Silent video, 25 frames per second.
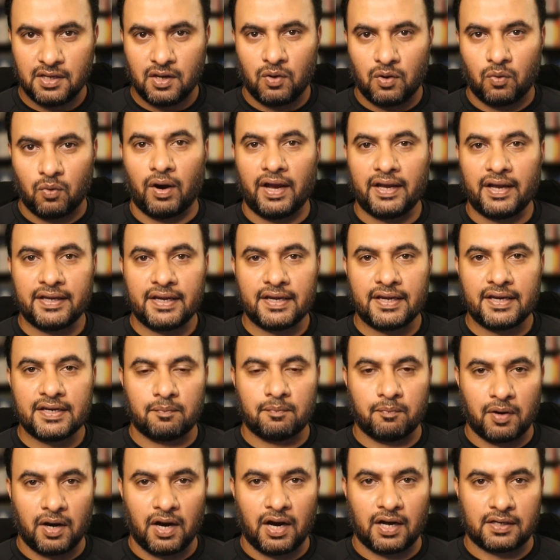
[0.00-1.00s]
Why can't a
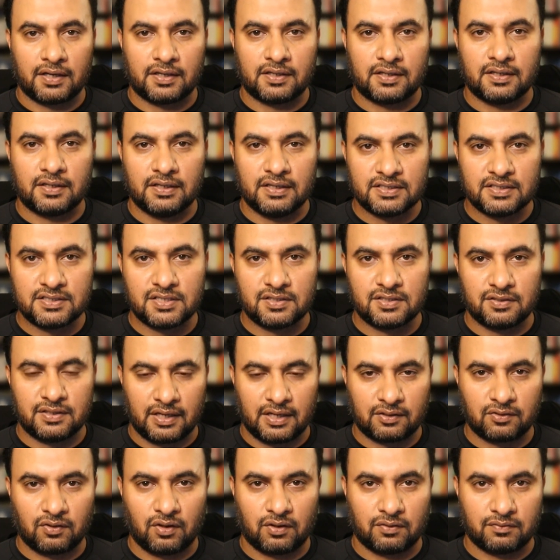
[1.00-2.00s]
bot listen to
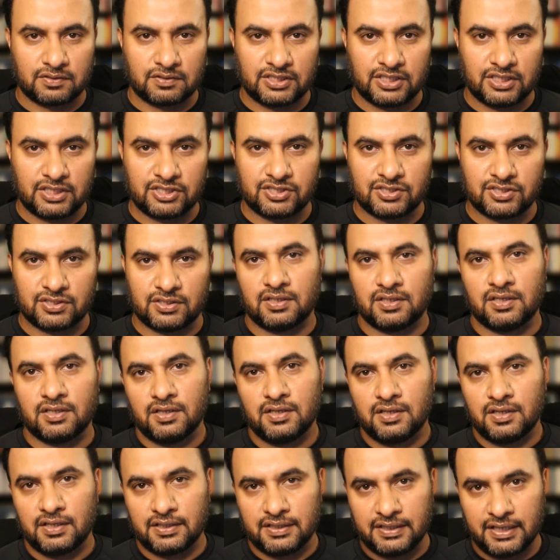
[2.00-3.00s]
that conversation,
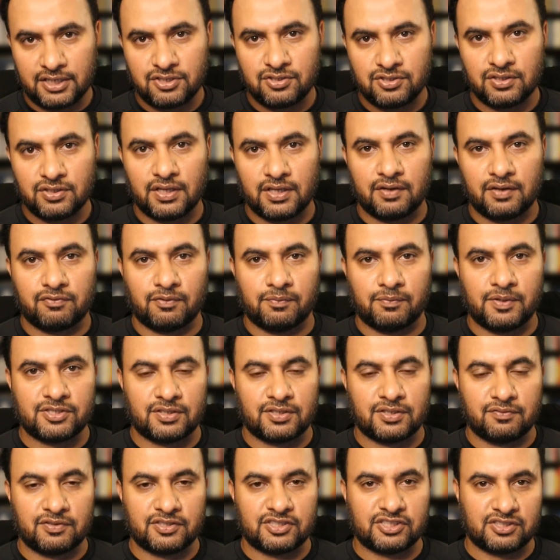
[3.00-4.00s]
get you the
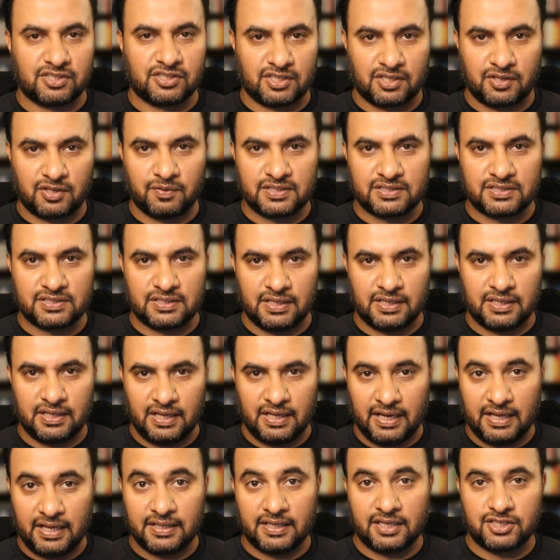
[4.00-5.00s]
information which is requested,
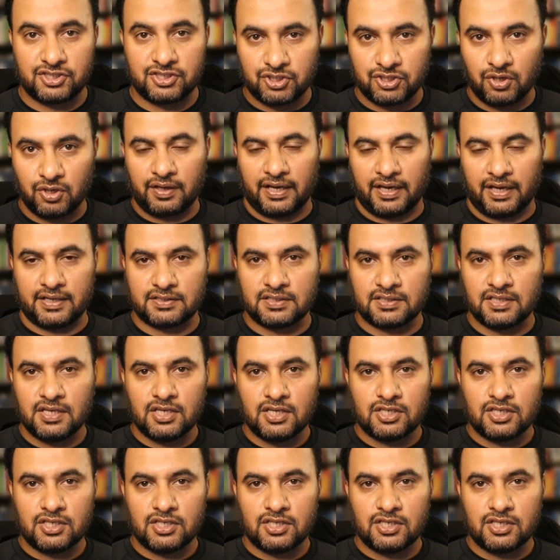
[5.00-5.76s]
and then showcase?